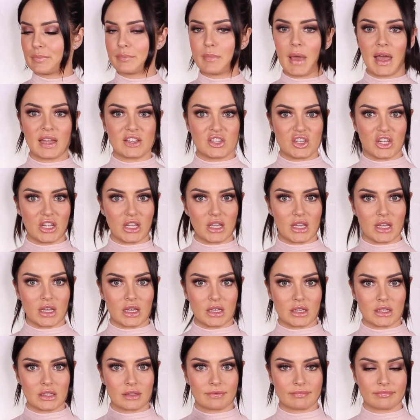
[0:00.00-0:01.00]
Magic.
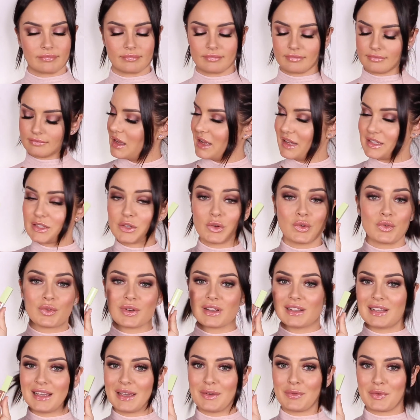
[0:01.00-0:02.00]
It's a
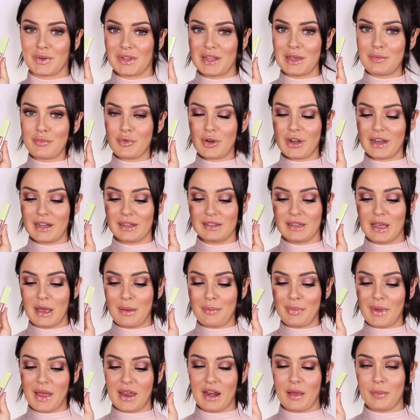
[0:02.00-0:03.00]
really, really pretty
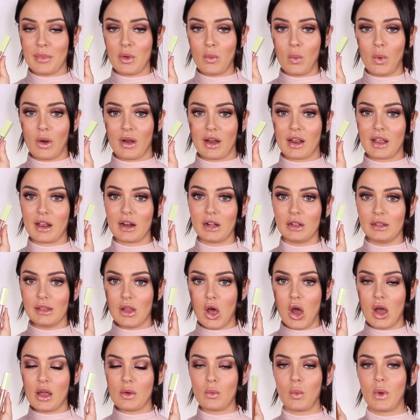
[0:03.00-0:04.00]
lip, and I've been wearing it a
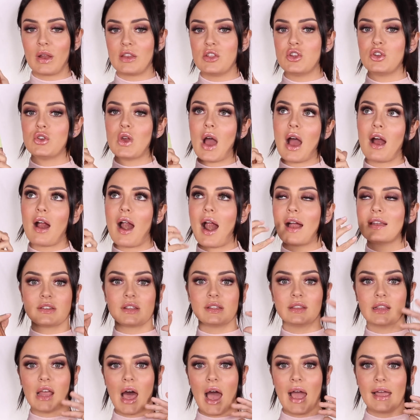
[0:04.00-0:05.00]
lot. When you are under
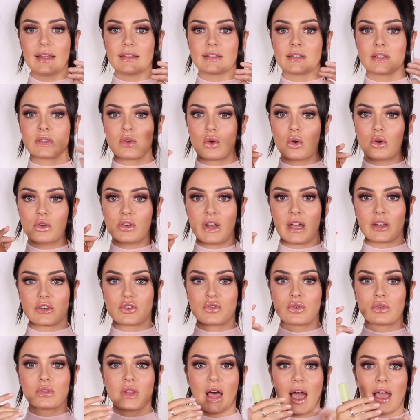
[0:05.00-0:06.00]
lights or
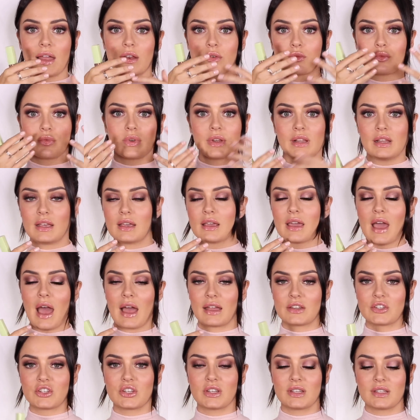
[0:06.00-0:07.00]
natural light, it really
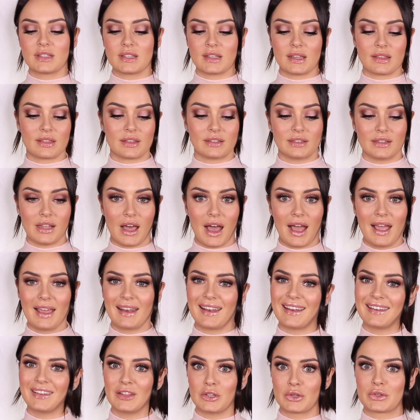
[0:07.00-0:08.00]
catches the
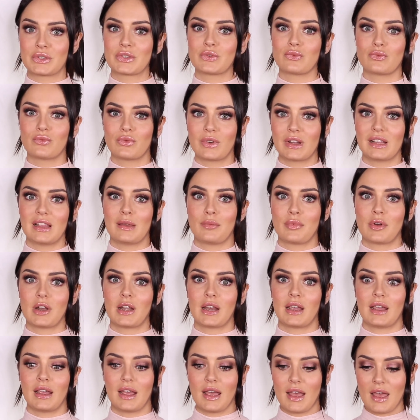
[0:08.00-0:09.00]
light and it looks really
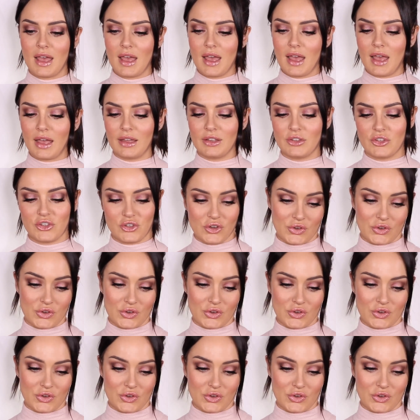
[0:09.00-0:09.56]
pretty and